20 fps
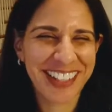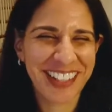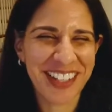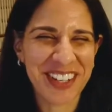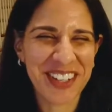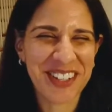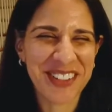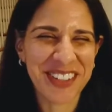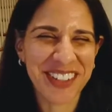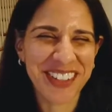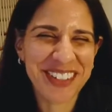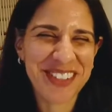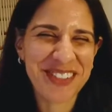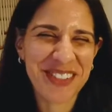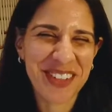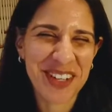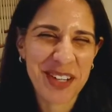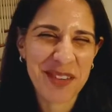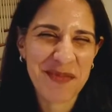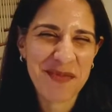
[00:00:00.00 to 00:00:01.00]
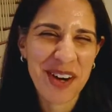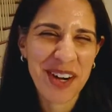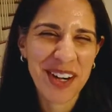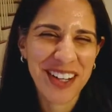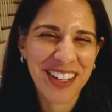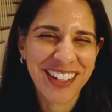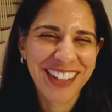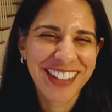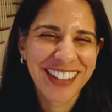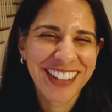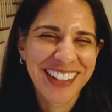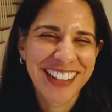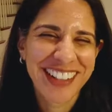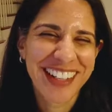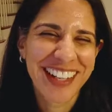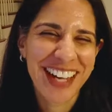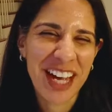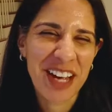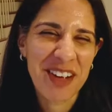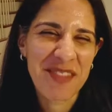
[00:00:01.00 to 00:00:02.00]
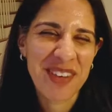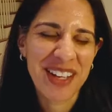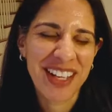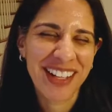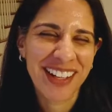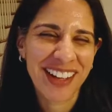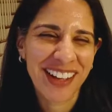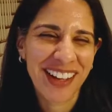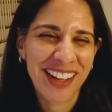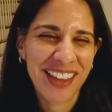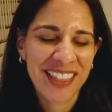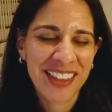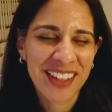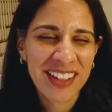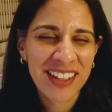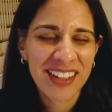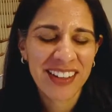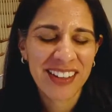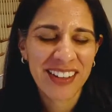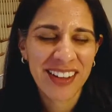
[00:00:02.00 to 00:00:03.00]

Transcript: you know, really far apart. Um, and I, I, think,